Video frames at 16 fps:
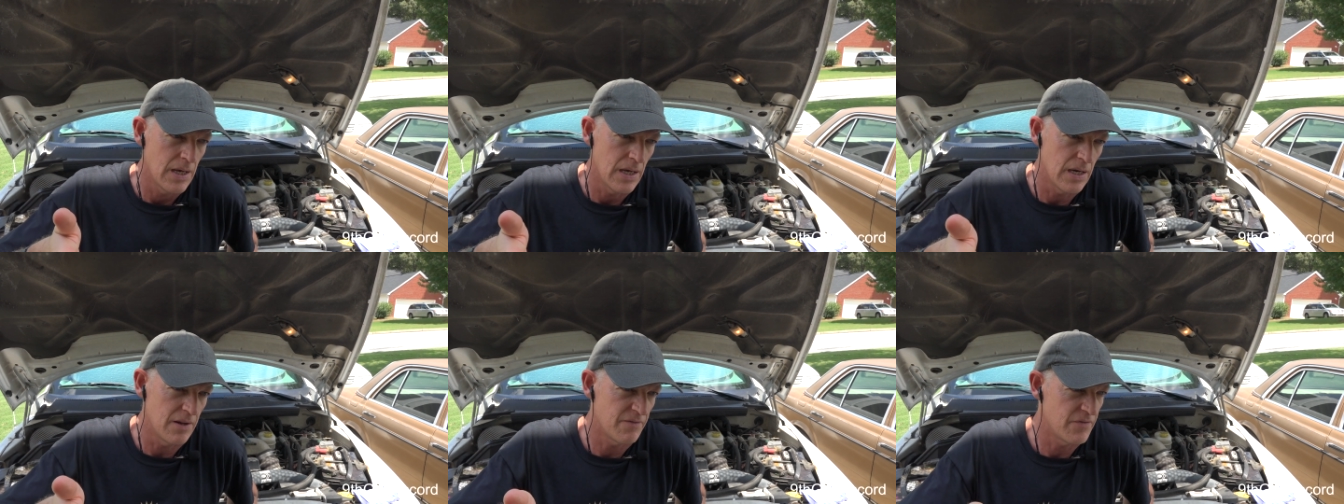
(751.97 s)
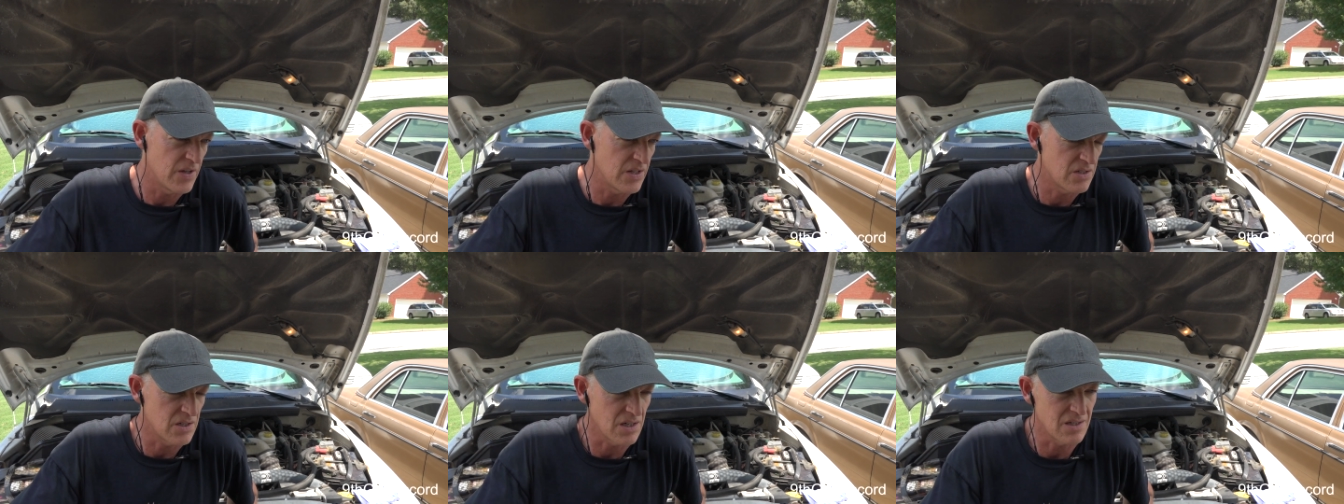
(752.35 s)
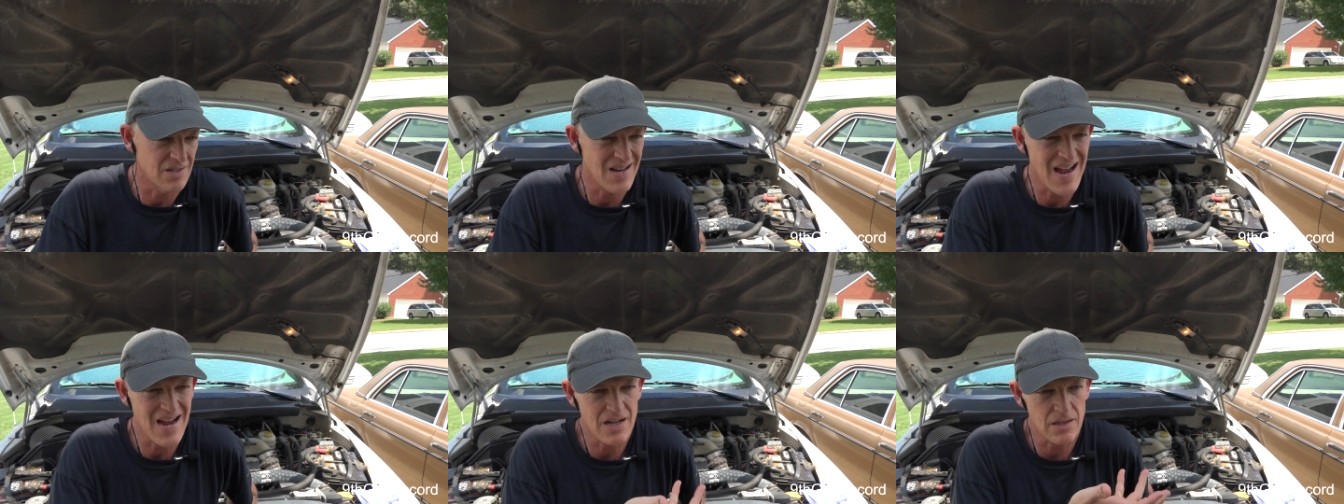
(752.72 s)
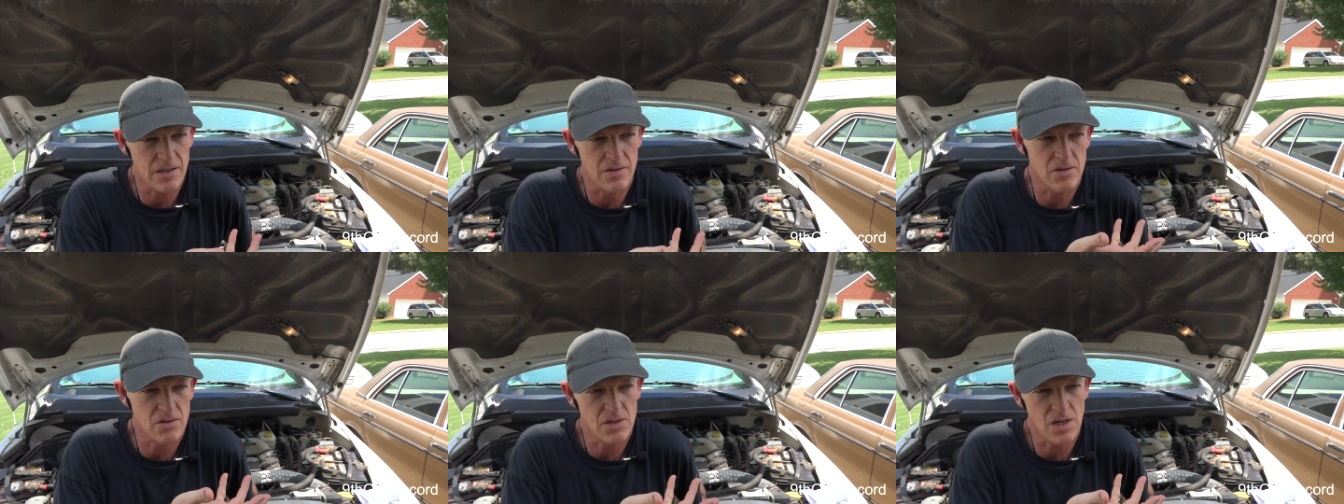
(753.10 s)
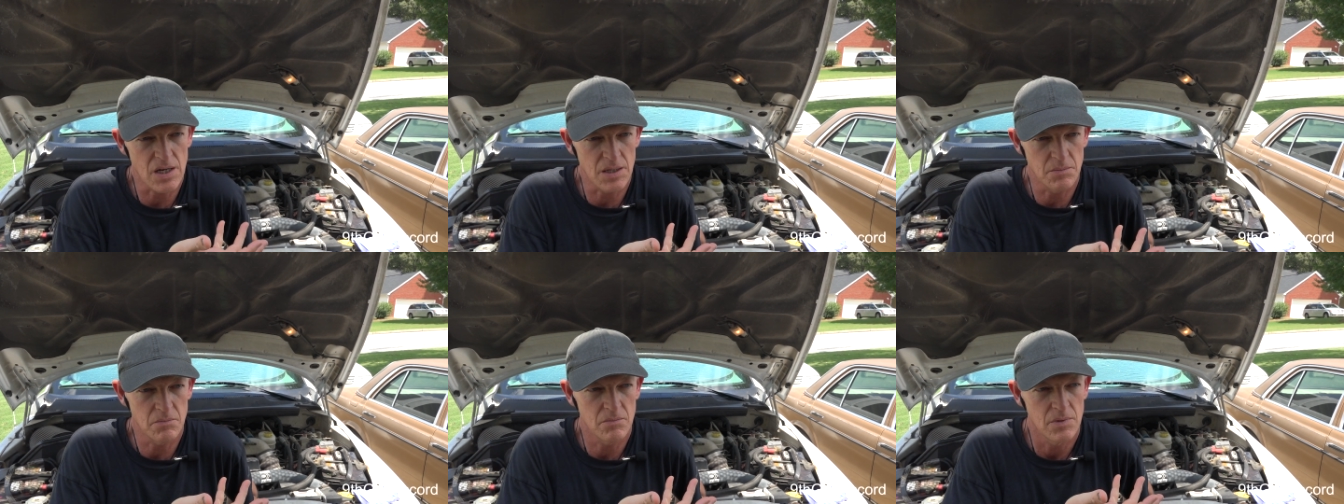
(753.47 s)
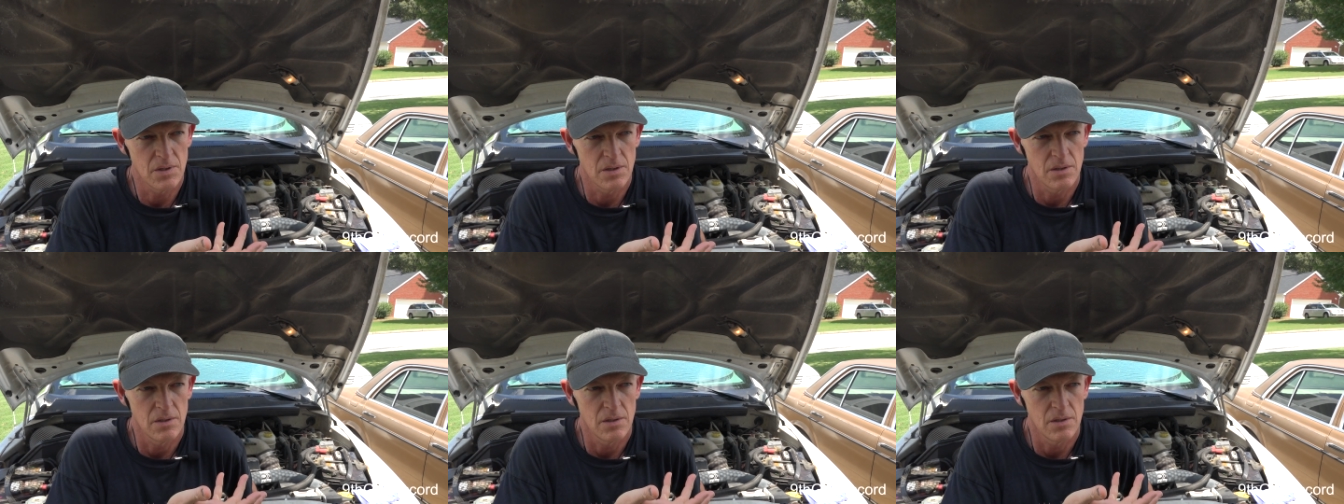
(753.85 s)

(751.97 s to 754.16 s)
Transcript: and it fits exactly in the same